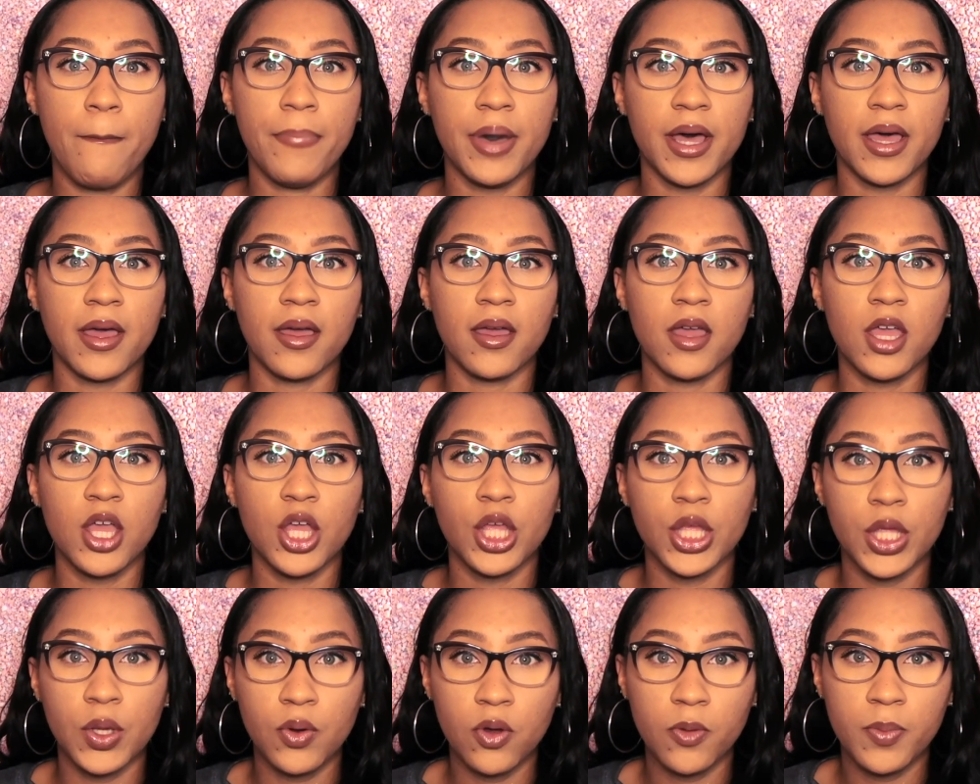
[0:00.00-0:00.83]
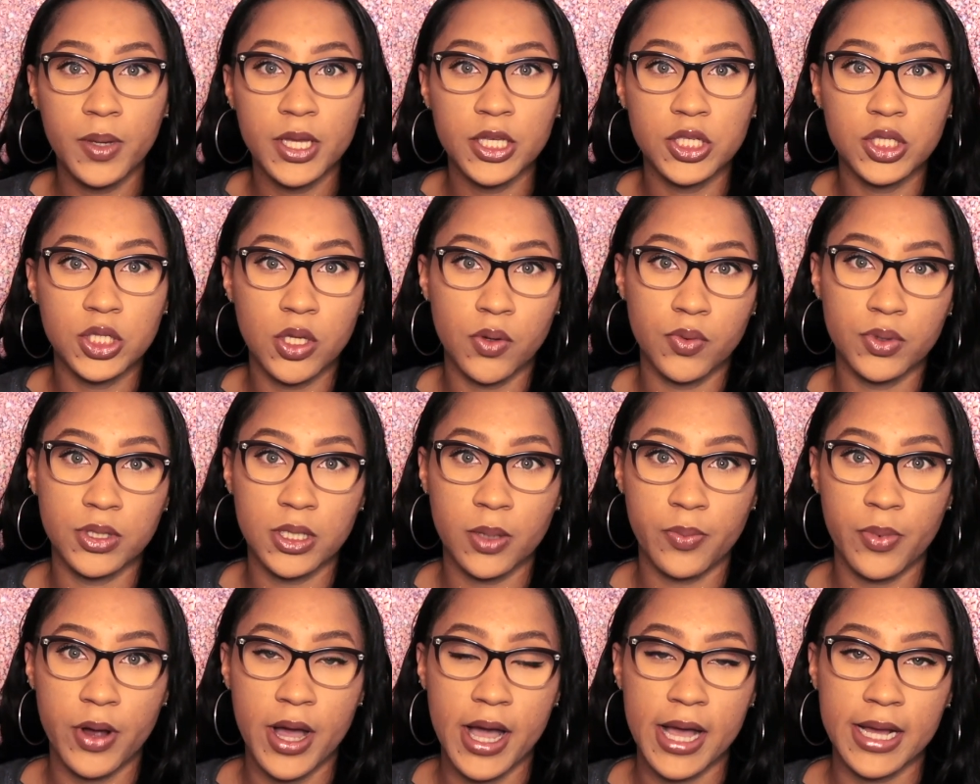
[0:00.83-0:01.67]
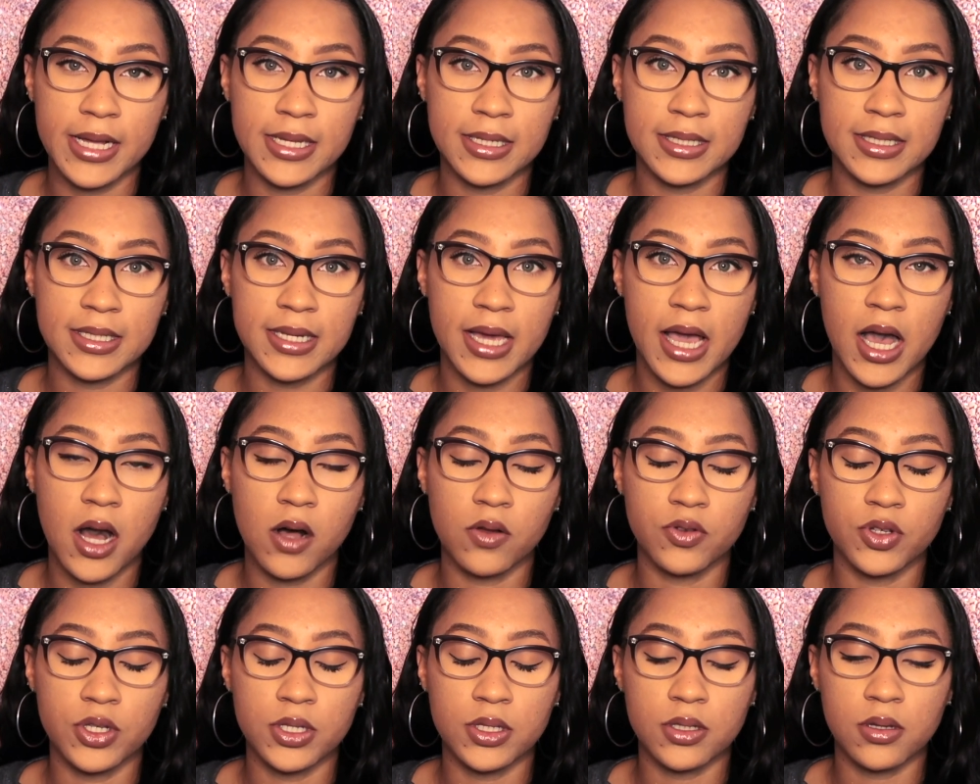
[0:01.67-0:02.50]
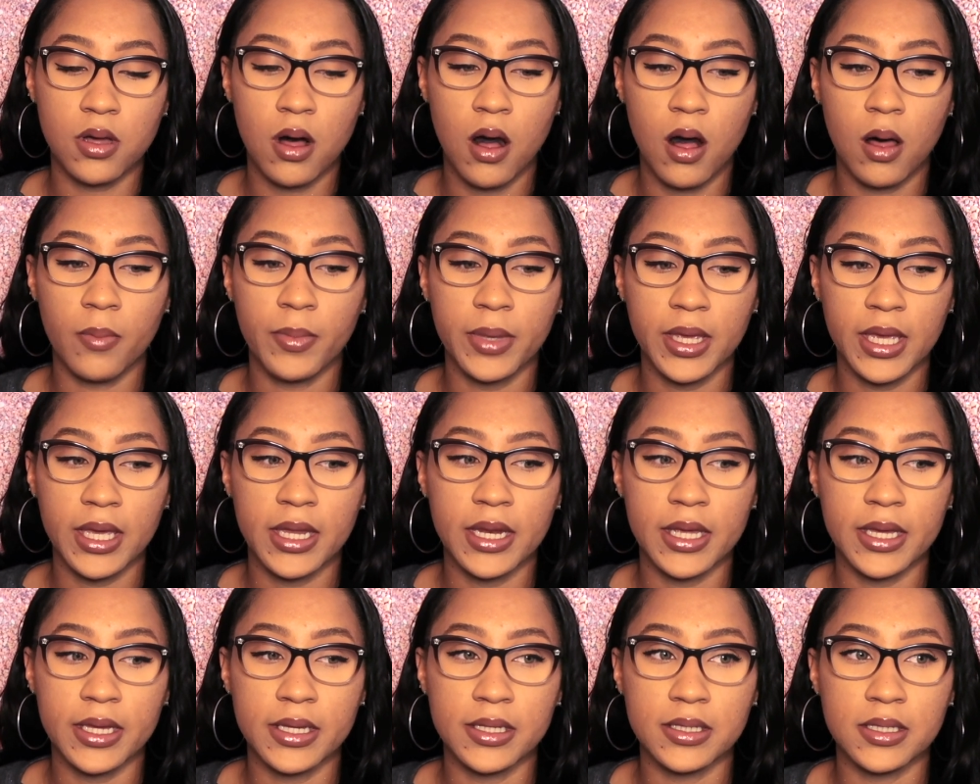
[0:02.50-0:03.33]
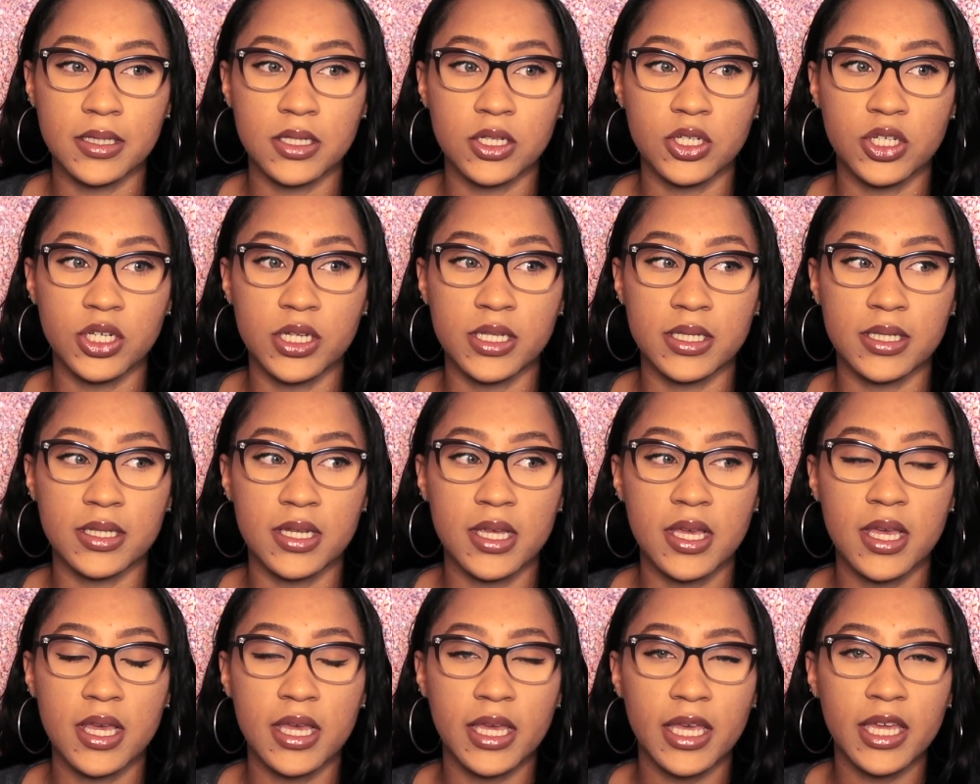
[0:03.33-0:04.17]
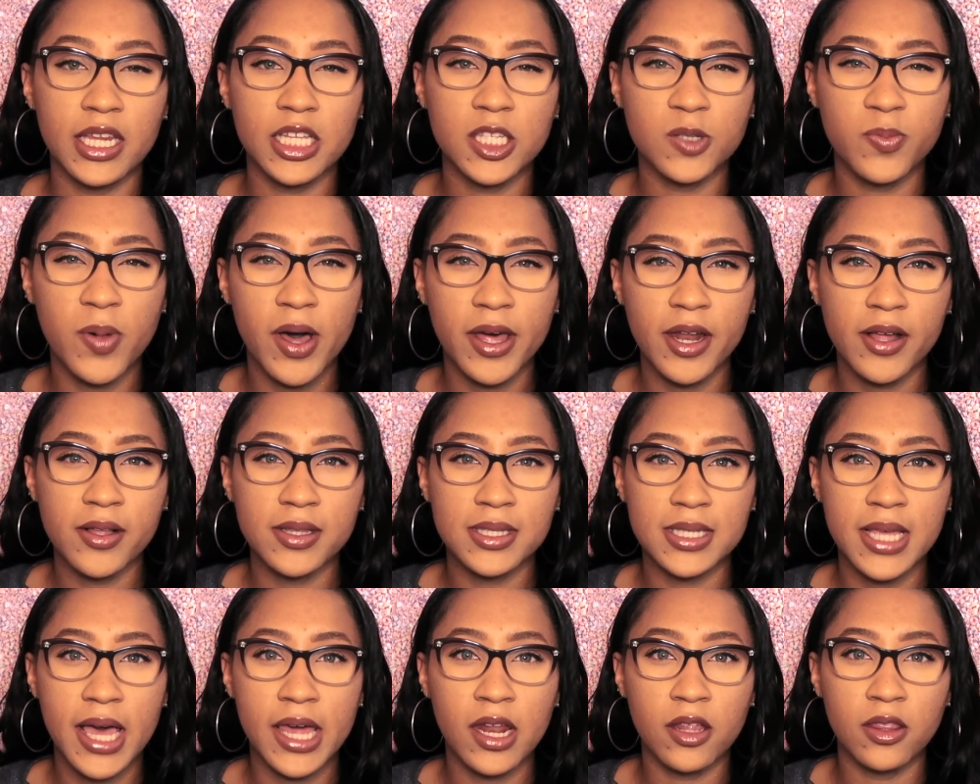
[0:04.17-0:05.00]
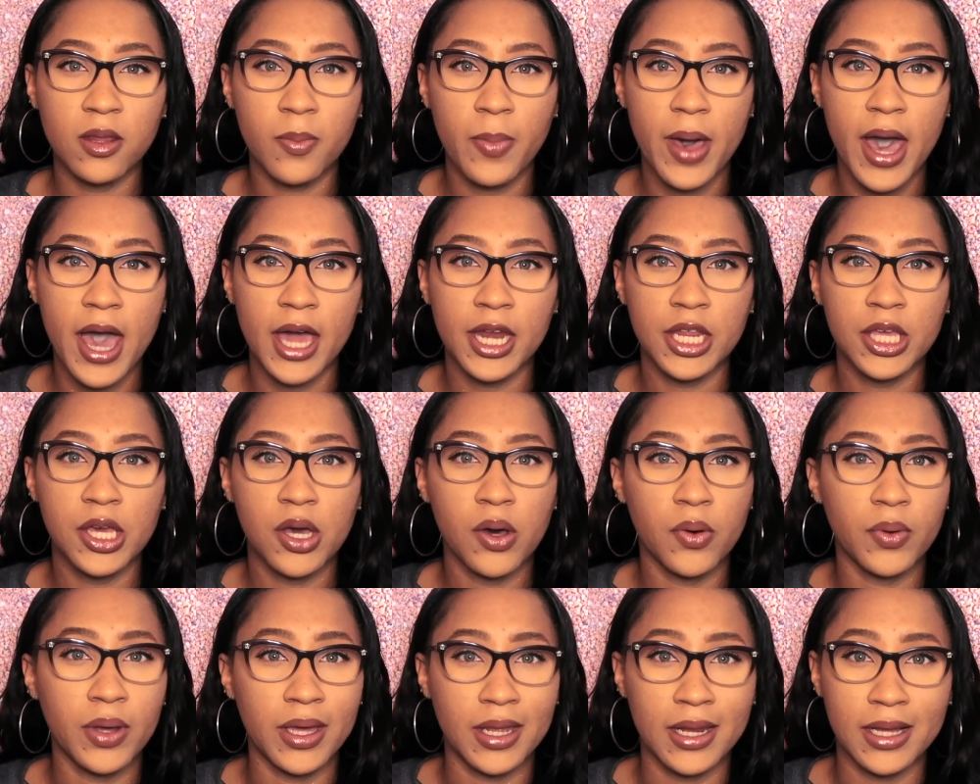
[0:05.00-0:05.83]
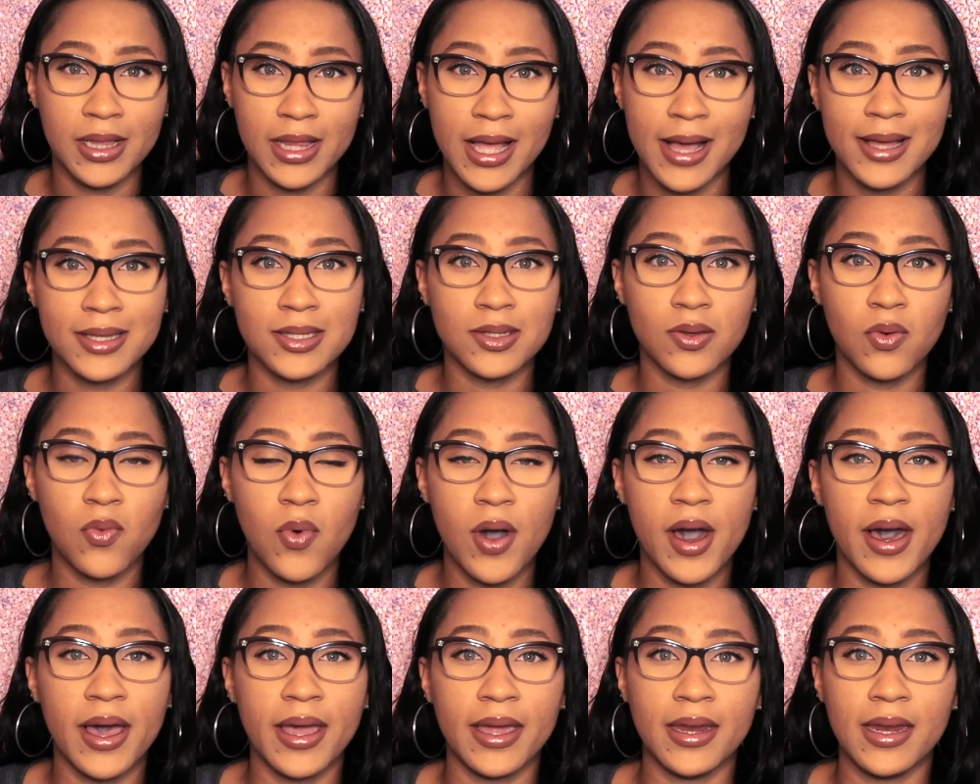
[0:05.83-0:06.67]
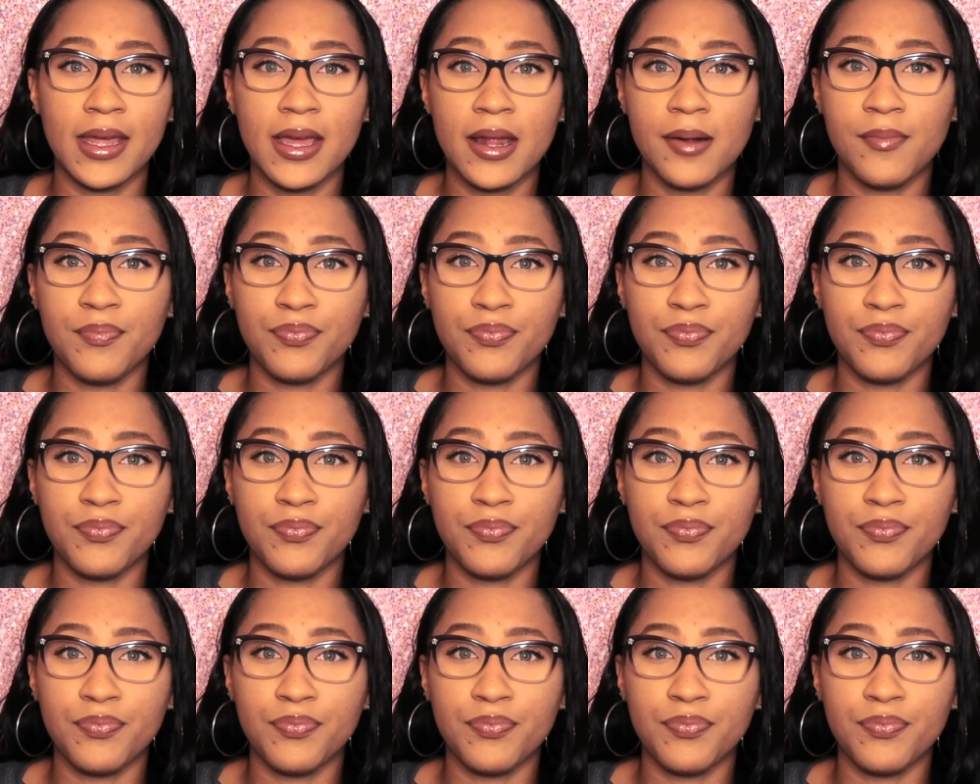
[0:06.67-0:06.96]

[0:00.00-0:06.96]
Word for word: But you would be so surprised how just calming it is to just get a spot outside on the patio, get a glass of wine,